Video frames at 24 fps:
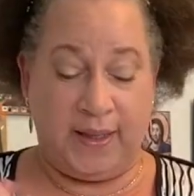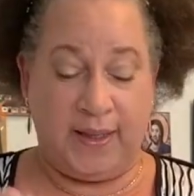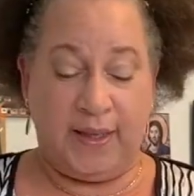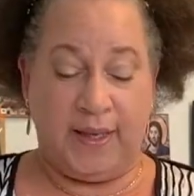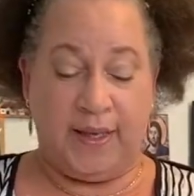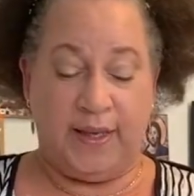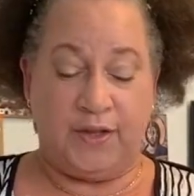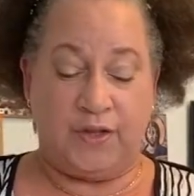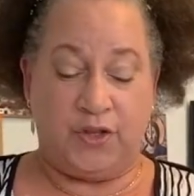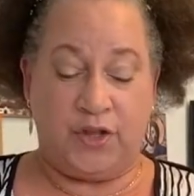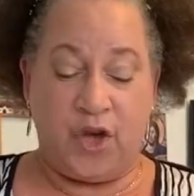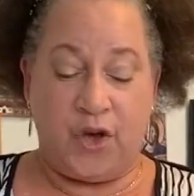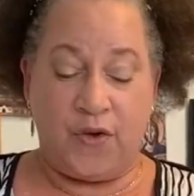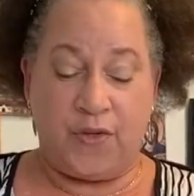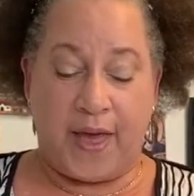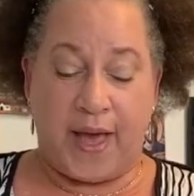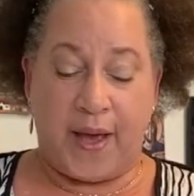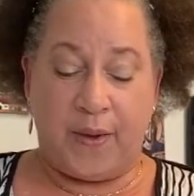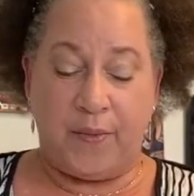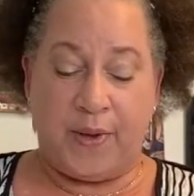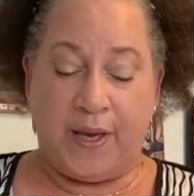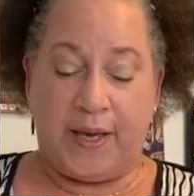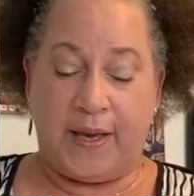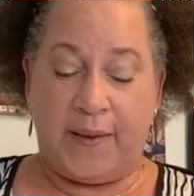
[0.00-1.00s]
so that
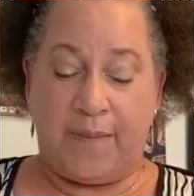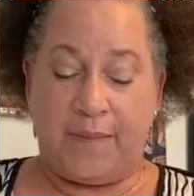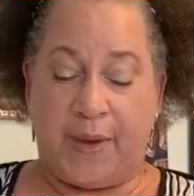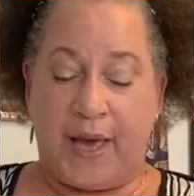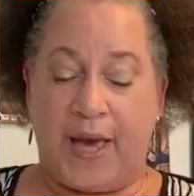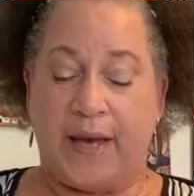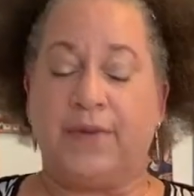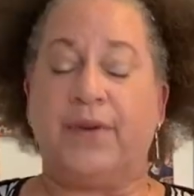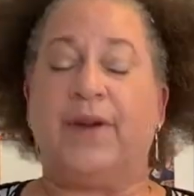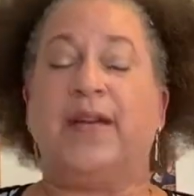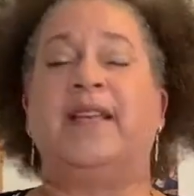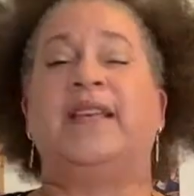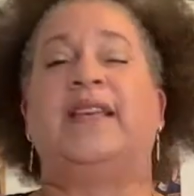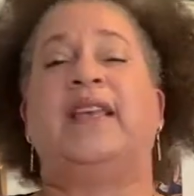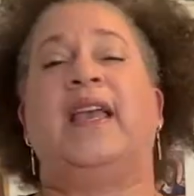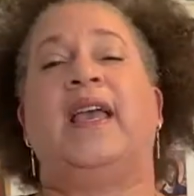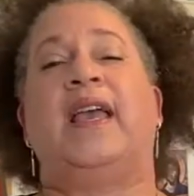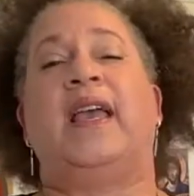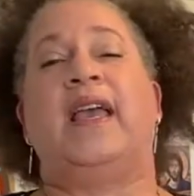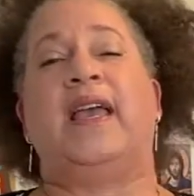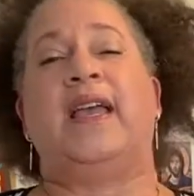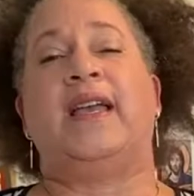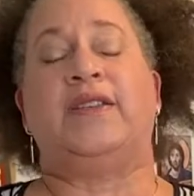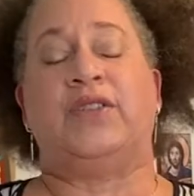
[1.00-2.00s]
we can better
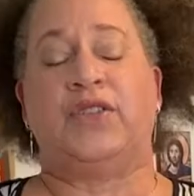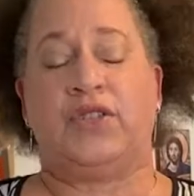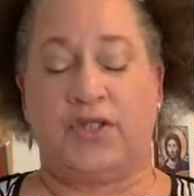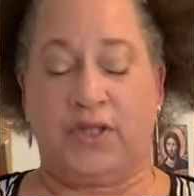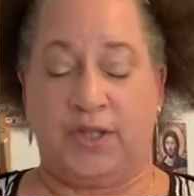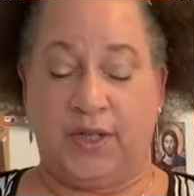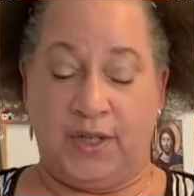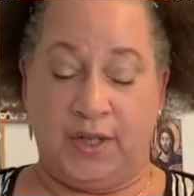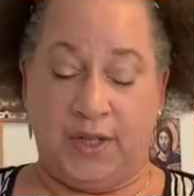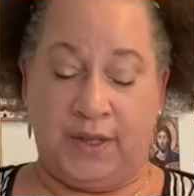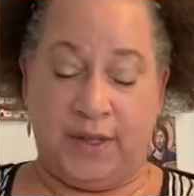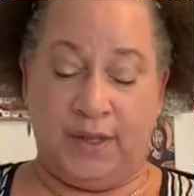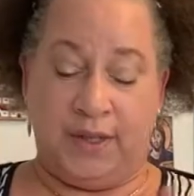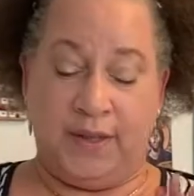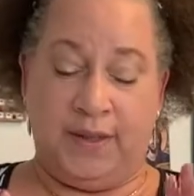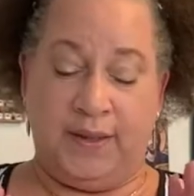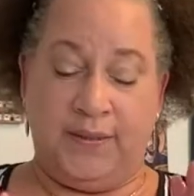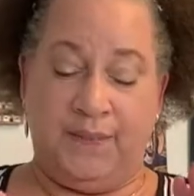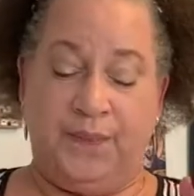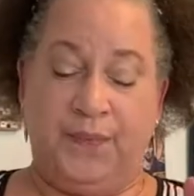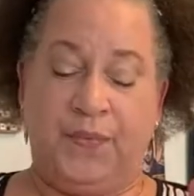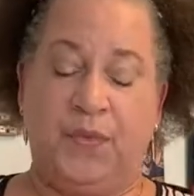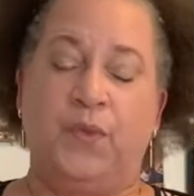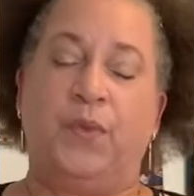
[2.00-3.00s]
engage
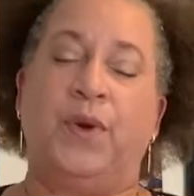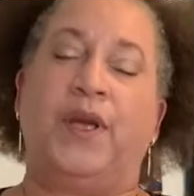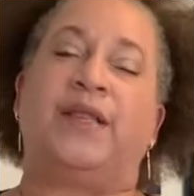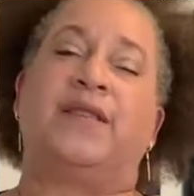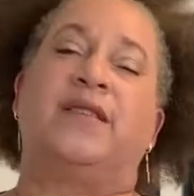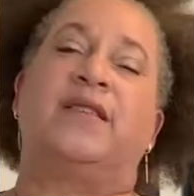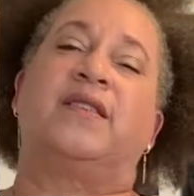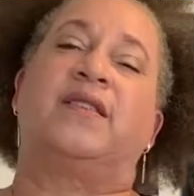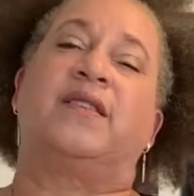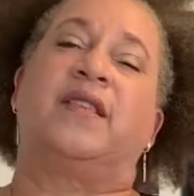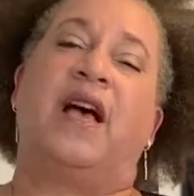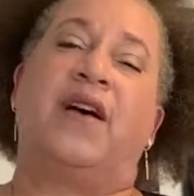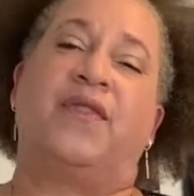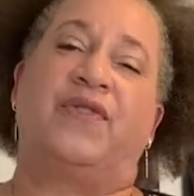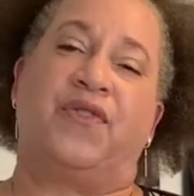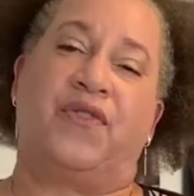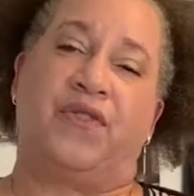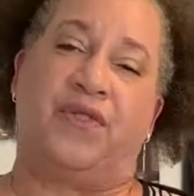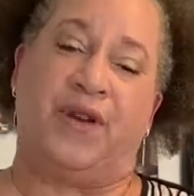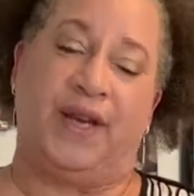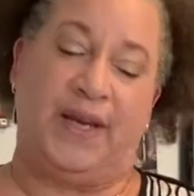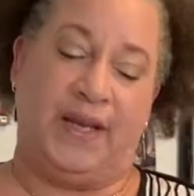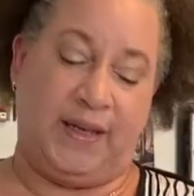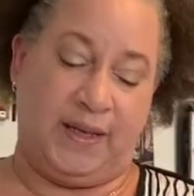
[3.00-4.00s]
with
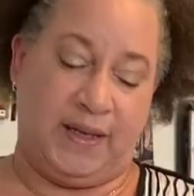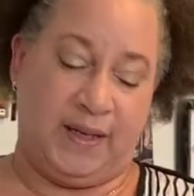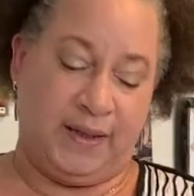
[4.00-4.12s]
suffering.